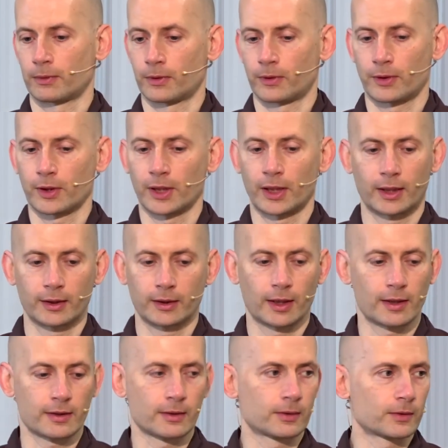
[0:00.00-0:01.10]
39
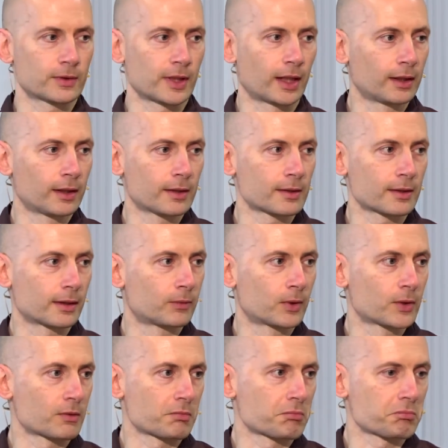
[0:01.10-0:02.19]
days into silence, I
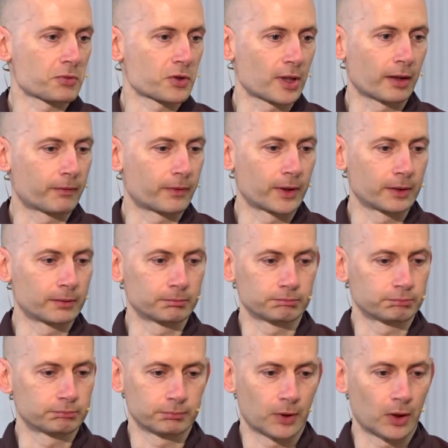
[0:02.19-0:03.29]
was
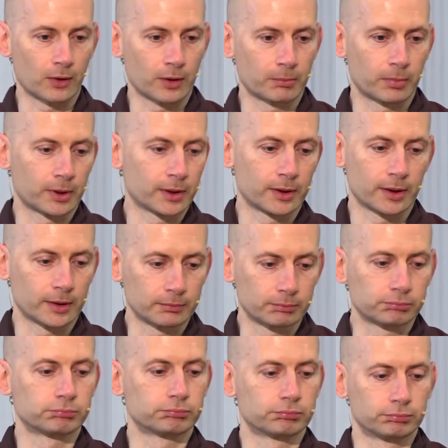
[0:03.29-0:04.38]
suffering horribly. And
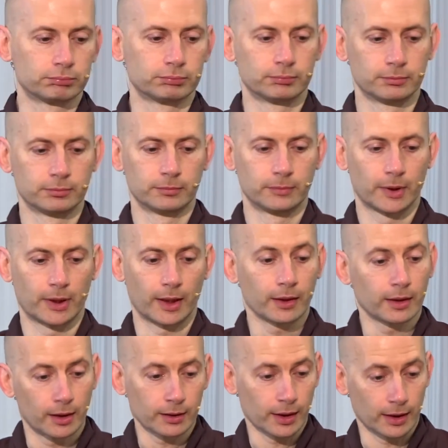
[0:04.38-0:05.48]

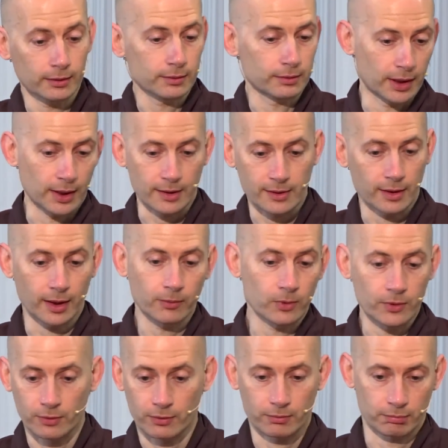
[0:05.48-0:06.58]
then the next day
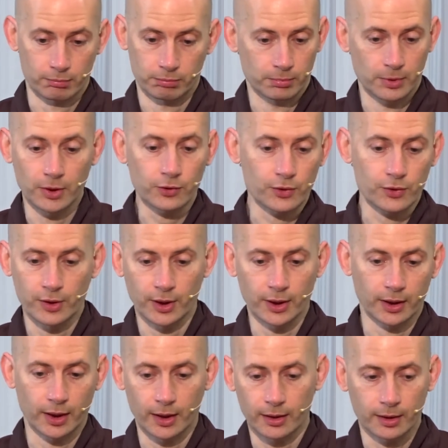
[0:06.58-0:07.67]
was interesting
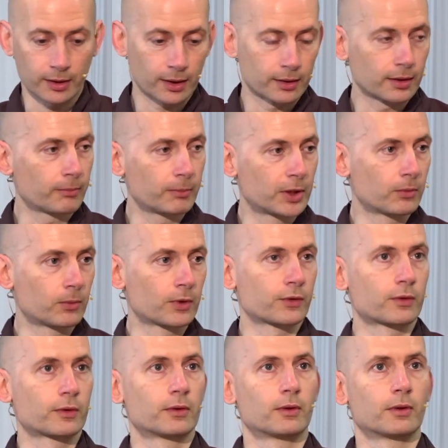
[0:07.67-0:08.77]
again, and then, I mean, there
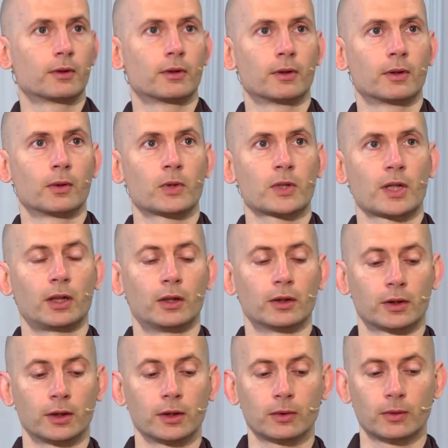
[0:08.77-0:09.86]
was a
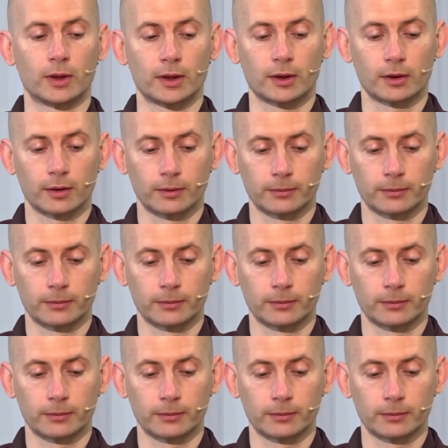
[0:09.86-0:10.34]
lot into it.